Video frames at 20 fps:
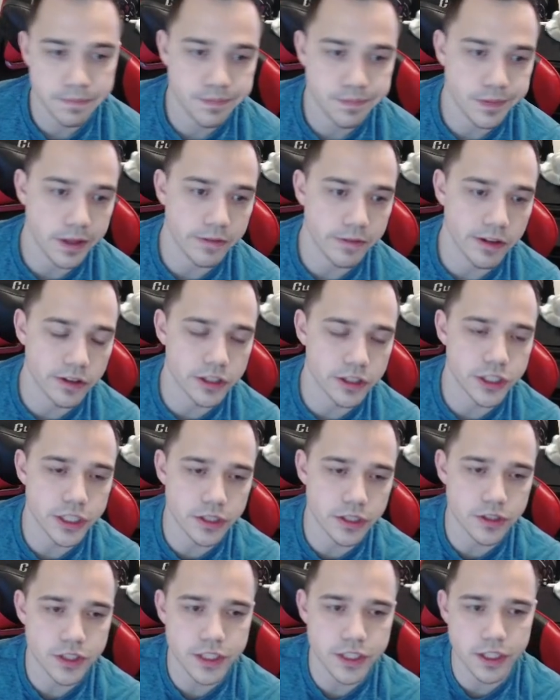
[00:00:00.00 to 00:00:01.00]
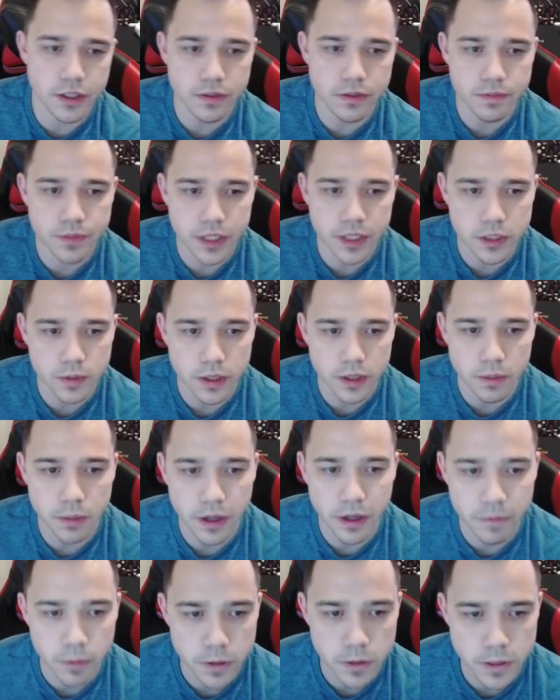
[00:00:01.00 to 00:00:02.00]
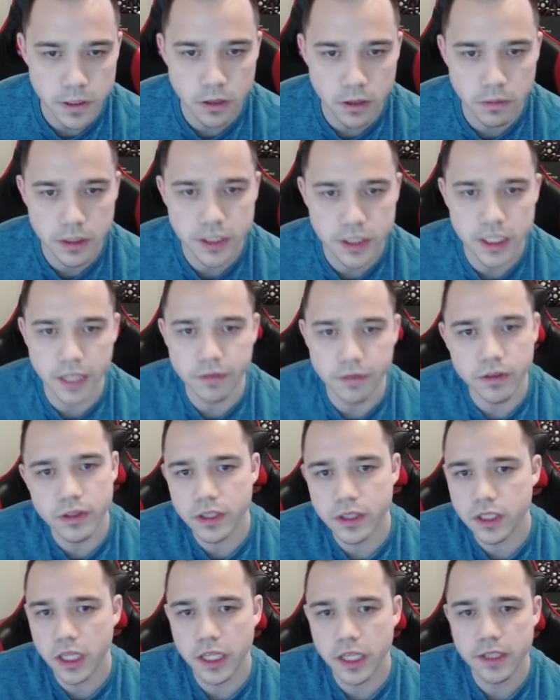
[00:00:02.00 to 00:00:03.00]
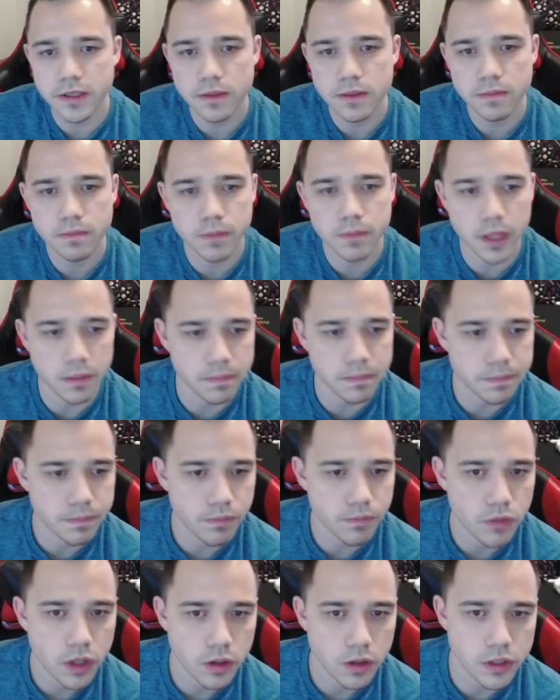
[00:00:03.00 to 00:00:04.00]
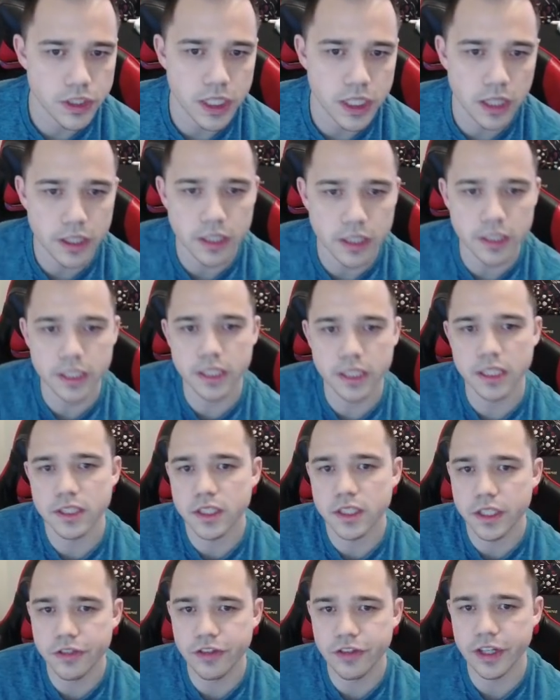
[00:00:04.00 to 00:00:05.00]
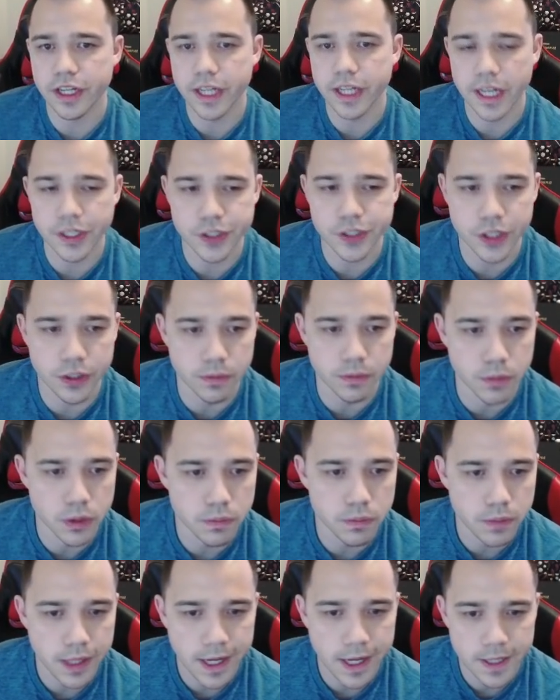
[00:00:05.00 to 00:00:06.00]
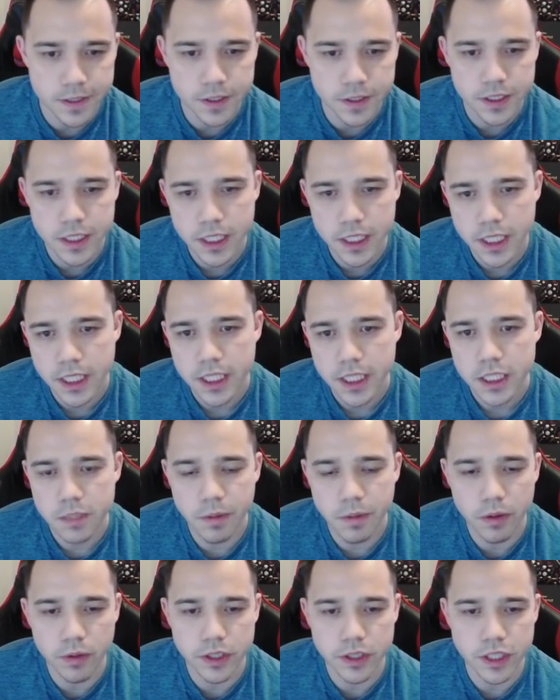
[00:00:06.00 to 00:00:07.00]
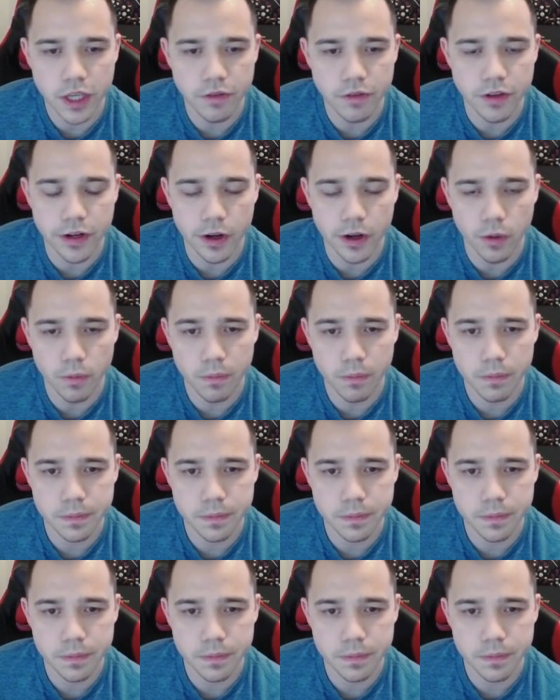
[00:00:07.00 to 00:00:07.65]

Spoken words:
I've got the shield still. That's why the Brave Bird's a little bit safer in this case. But Cresselia lead. Let's see if I can catch another Moonblast. A bit risky if you don't.